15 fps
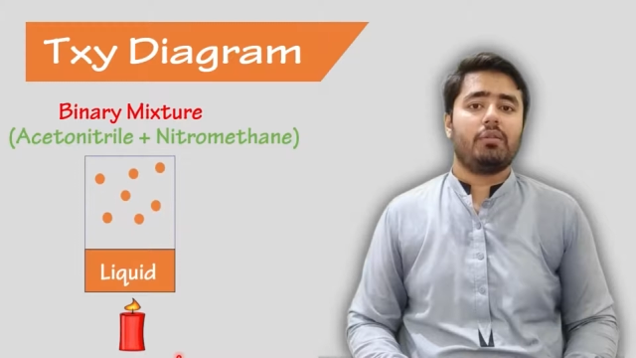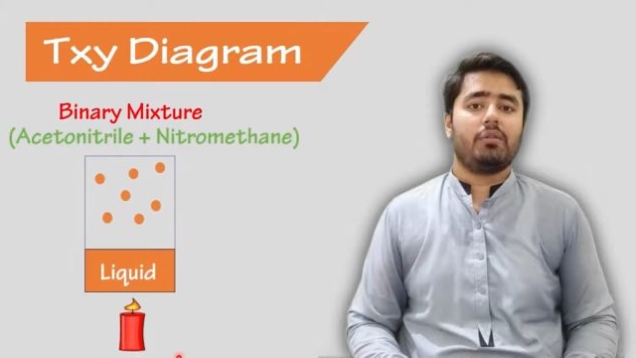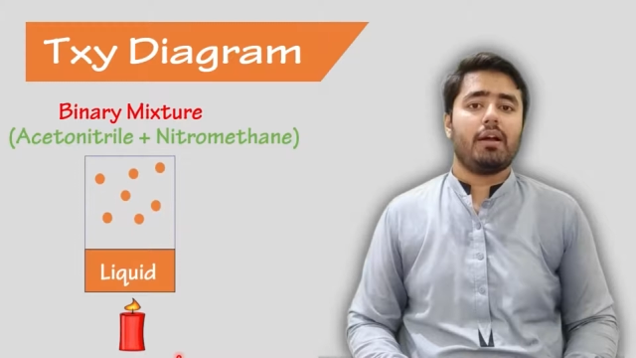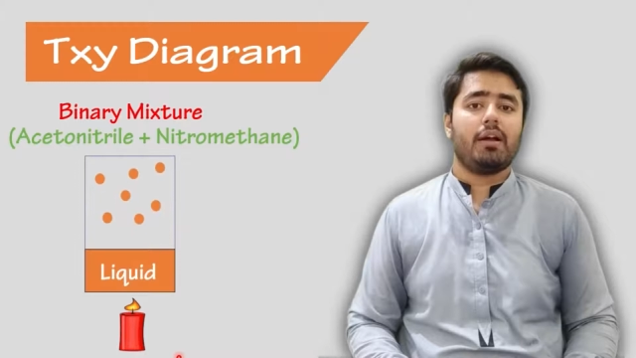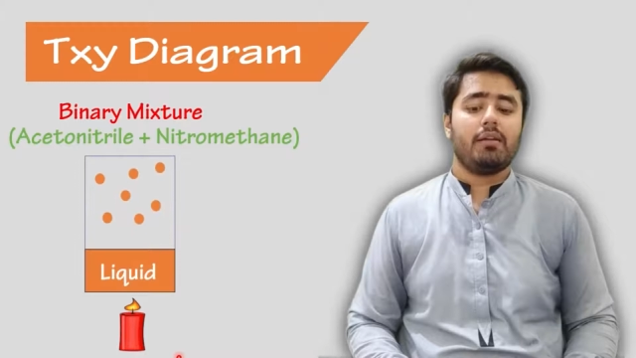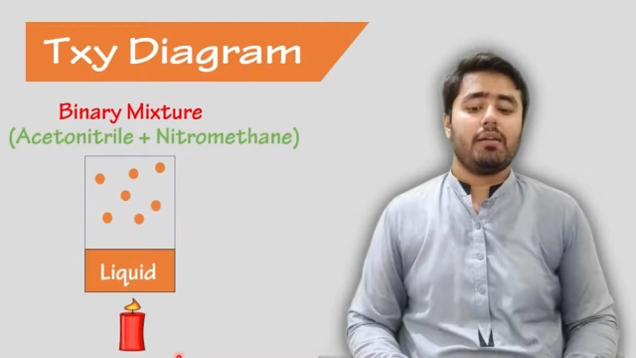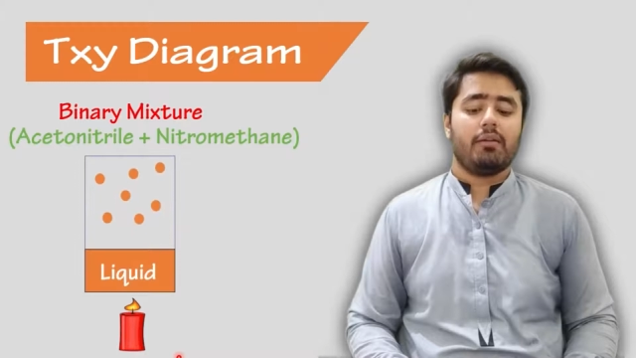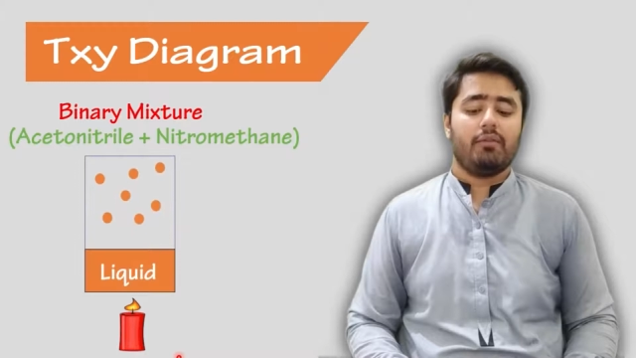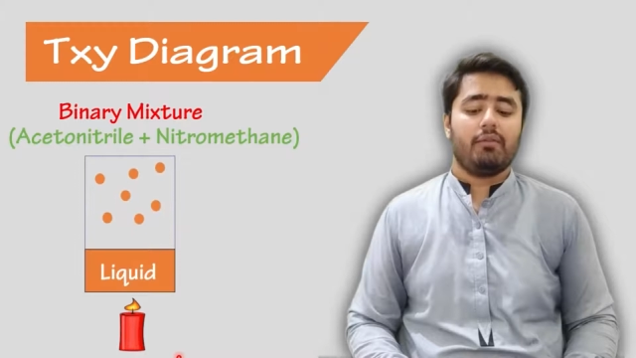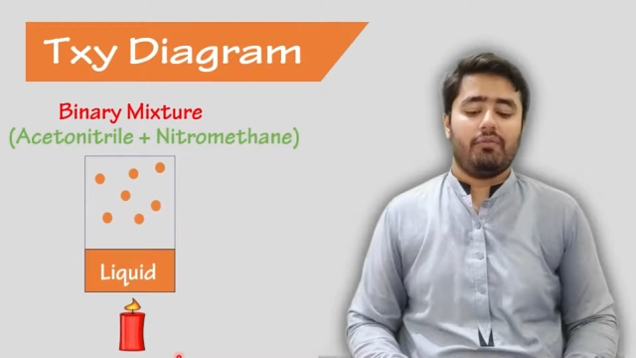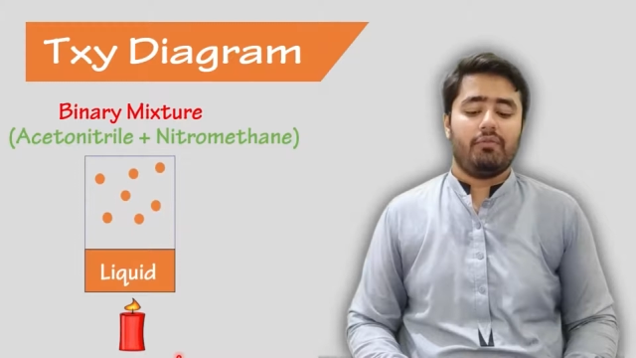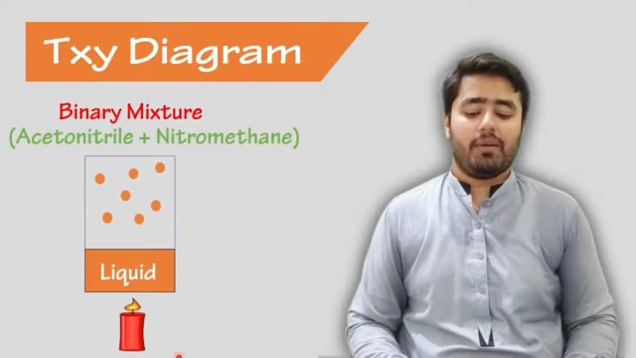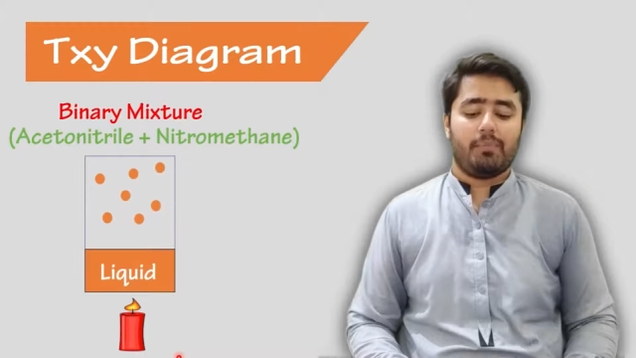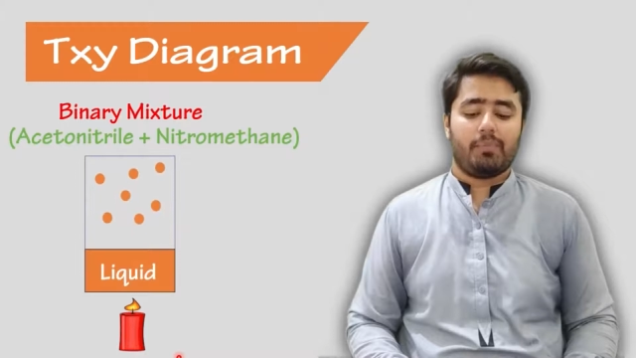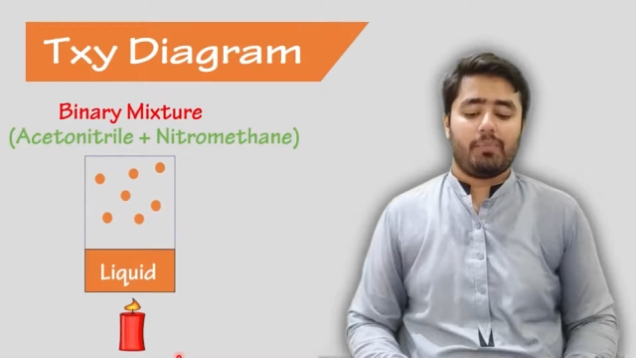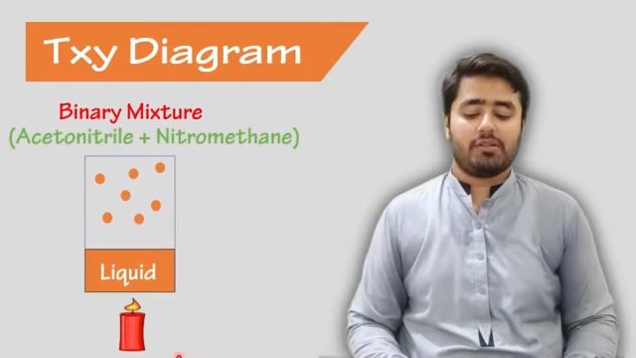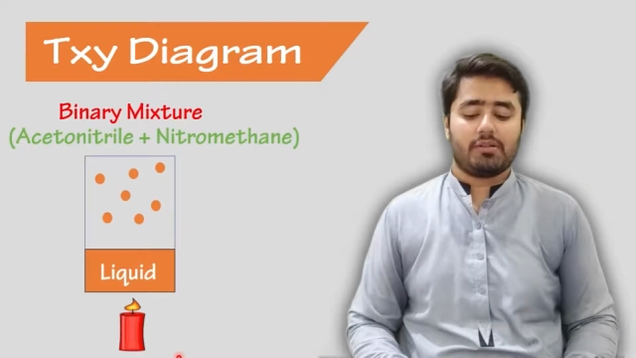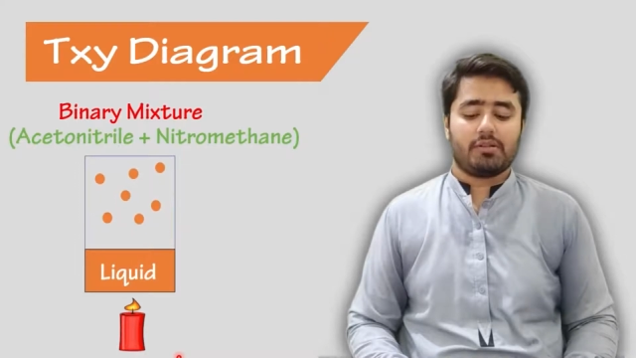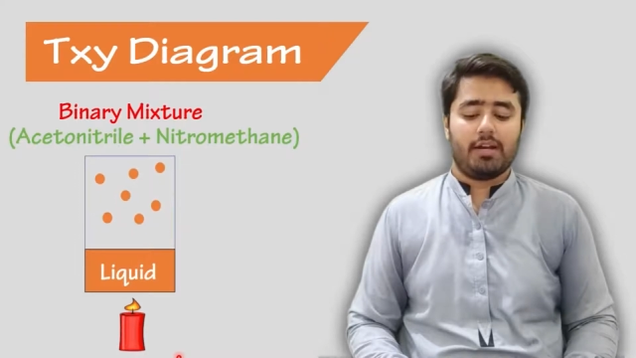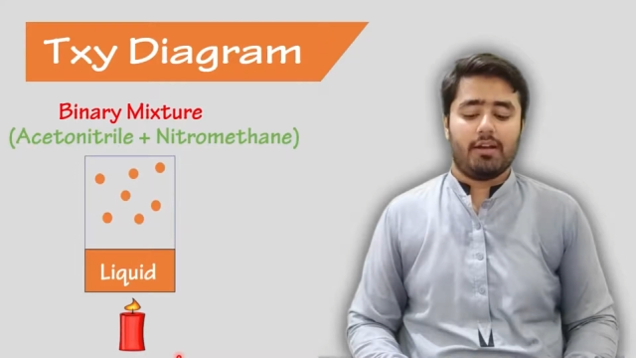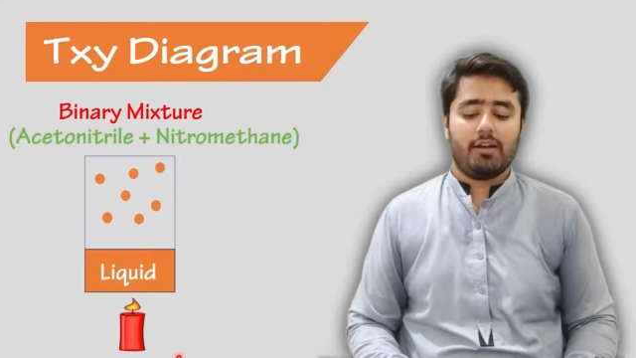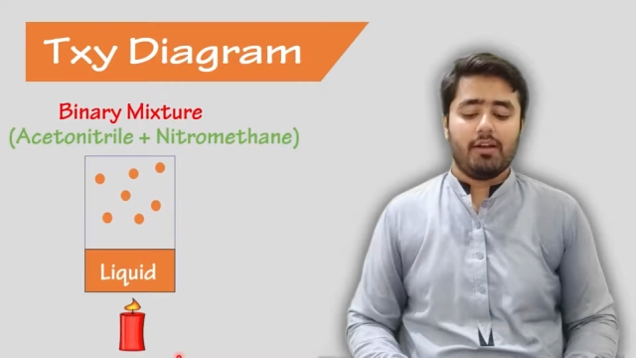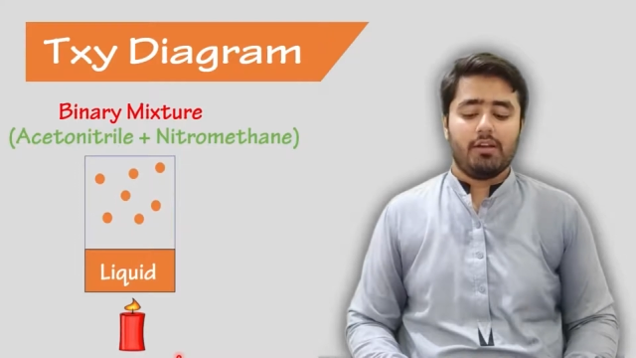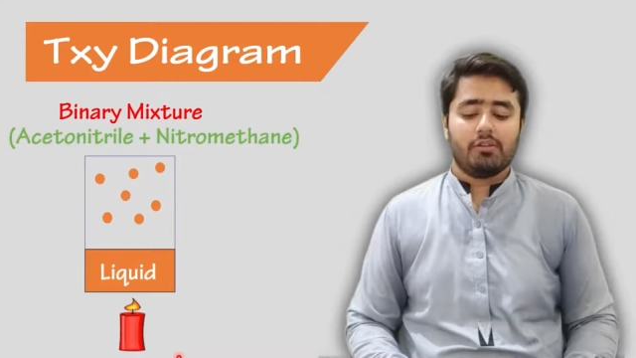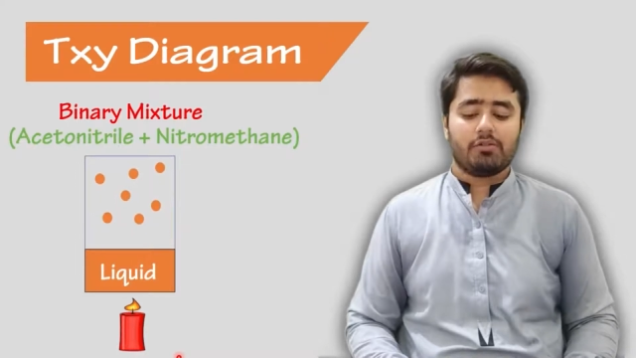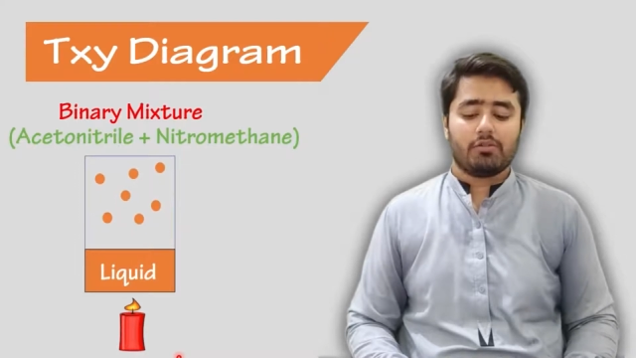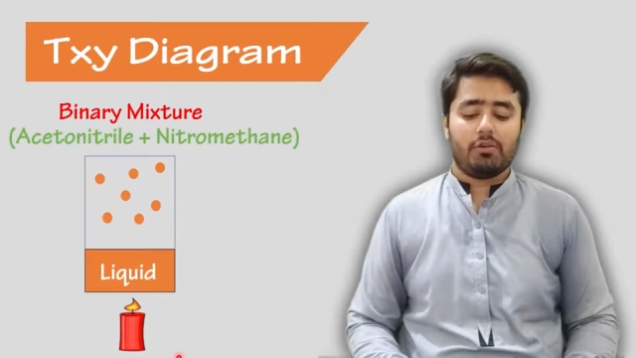into the vapor state.